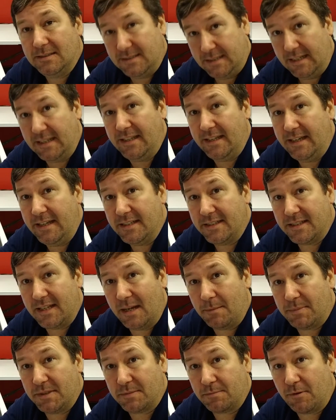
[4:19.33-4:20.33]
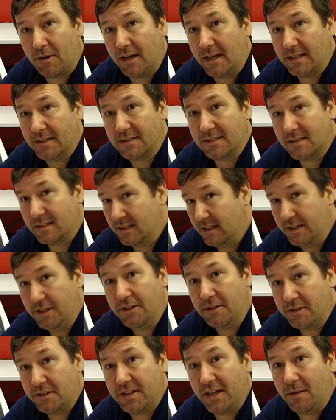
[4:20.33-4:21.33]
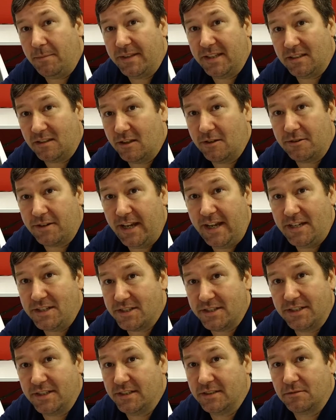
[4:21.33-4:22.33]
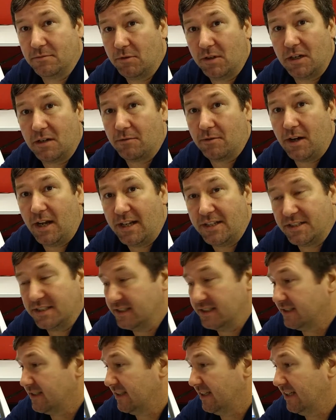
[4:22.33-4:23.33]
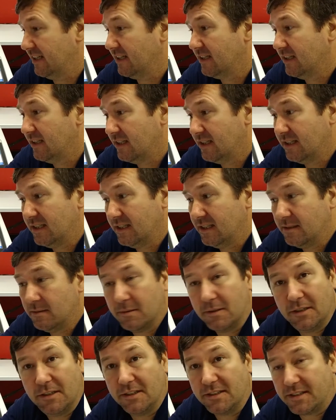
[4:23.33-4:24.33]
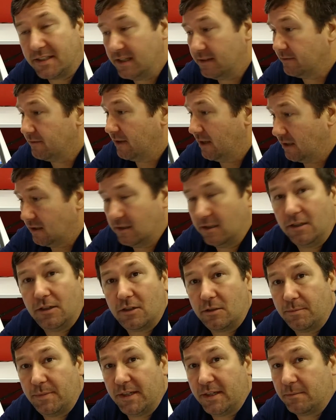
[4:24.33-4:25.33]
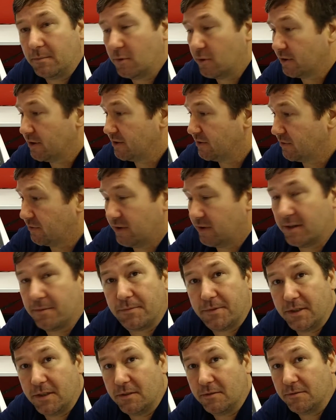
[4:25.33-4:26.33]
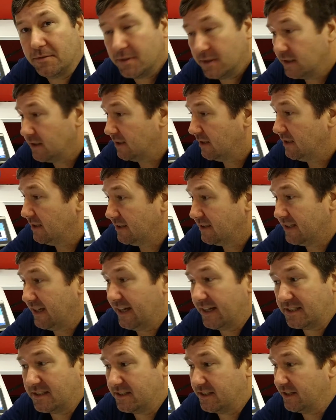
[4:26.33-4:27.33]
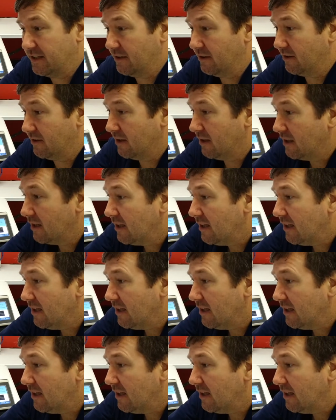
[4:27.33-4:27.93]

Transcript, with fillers: Say the E-stop is pressed, and you can tell me the location is whatever I just said. But let's give a little bit more descriptive text here.